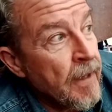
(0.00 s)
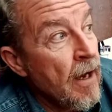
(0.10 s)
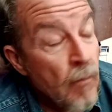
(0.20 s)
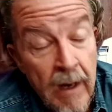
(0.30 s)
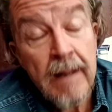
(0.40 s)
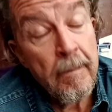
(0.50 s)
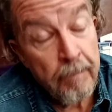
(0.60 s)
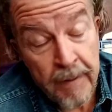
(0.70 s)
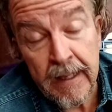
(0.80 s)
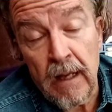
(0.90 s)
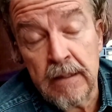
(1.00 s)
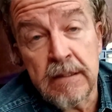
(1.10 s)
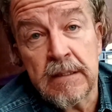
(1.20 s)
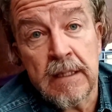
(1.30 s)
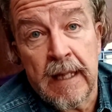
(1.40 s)
One of the big
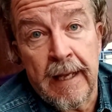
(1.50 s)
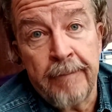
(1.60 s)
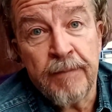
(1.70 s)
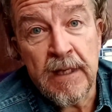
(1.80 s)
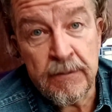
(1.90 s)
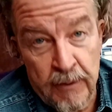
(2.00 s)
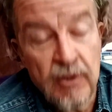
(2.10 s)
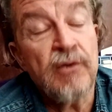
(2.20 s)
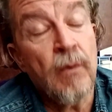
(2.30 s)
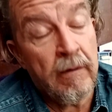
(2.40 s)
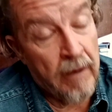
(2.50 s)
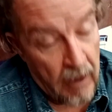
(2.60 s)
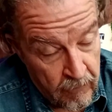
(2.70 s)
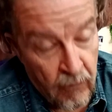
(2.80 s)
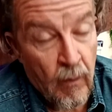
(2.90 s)
answers to that is because we're an
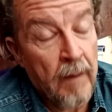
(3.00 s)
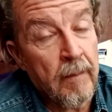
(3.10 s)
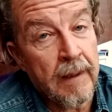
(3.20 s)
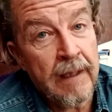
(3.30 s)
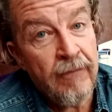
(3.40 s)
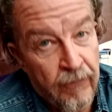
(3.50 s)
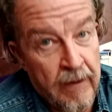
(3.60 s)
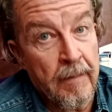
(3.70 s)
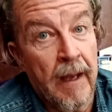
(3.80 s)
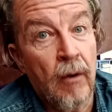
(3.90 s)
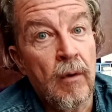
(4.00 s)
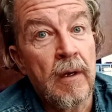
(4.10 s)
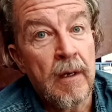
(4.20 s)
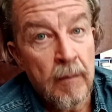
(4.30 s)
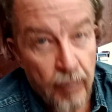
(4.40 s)
overwhelmingly female
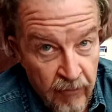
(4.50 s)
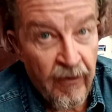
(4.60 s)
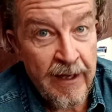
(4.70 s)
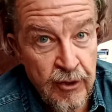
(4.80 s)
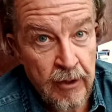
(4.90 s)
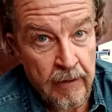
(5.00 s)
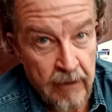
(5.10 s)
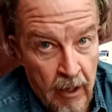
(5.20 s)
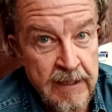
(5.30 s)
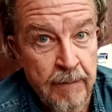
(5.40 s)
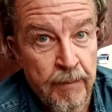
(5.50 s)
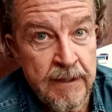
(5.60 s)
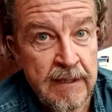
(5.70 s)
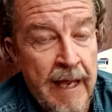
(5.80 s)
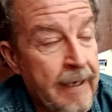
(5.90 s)
profession,
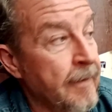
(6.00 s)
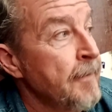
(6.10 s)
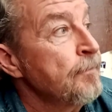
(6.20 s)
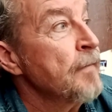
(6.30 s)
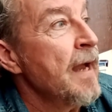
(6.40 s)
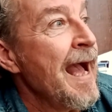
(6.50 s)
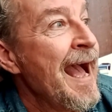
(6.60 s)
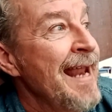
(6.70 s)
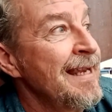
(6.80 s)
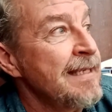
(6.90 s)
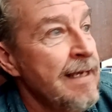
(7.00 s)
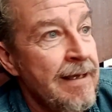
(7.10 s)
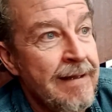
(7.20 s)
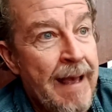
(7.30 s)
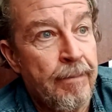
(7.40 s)
90%. And
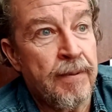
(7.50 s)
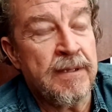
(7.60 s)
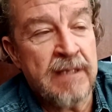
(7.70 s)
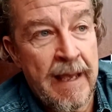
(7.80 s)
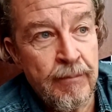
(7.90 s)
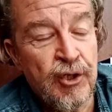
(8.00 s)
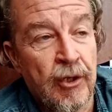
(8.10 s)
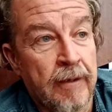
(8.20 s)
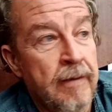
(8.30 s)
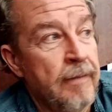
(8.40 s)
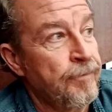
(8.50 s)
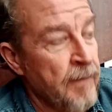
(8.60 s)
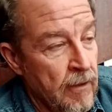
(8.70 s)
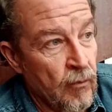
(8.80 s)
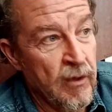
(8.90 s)
that perception,
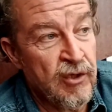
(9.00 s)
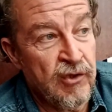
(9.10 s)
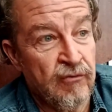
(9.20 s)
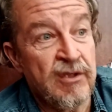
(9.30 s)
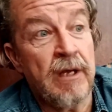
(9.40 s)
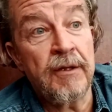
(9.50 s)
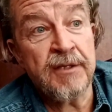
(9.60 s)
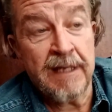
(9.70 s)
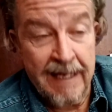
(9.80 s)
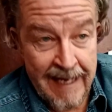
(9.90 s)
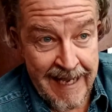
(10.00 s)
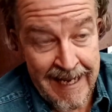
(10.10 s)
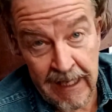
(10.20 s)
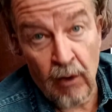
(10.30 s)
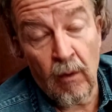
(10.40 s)
which has resulted in
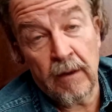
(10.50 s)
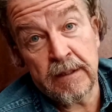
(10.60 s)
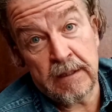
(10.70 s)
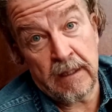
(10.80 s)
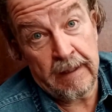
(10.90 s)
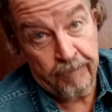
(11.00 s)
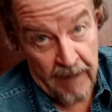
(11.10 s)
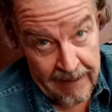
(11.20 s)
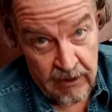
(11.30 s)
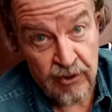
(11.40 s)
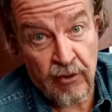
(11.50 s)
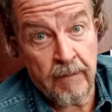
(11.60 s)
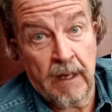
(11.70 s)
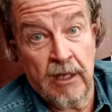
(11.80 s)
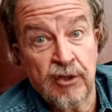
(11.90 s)
inequality and
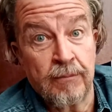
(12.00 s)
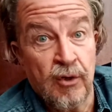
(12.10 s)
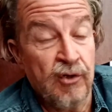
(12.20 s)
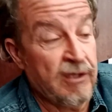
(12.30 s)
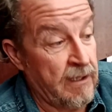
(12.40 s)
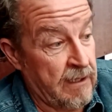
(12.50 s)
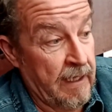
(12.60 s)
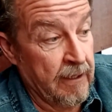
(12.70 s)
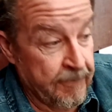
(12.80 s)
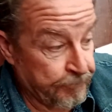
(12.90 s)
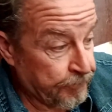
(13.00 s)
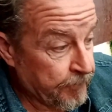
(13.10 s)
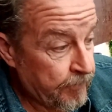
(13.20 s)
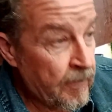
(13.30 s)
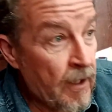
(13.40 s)
discrimination because it's seen as
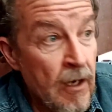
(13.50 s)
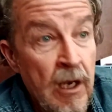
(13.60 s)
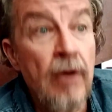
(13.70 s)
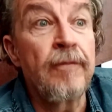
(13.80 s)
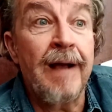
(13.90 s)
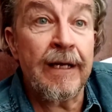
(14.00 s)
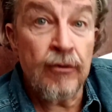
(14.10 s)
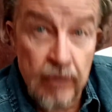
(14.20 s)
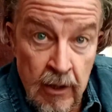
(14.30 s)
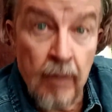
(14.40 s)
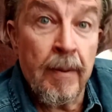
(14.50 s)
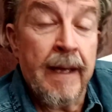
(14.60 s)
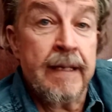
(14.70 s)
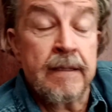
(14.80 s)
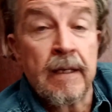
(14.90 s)
low value, low paid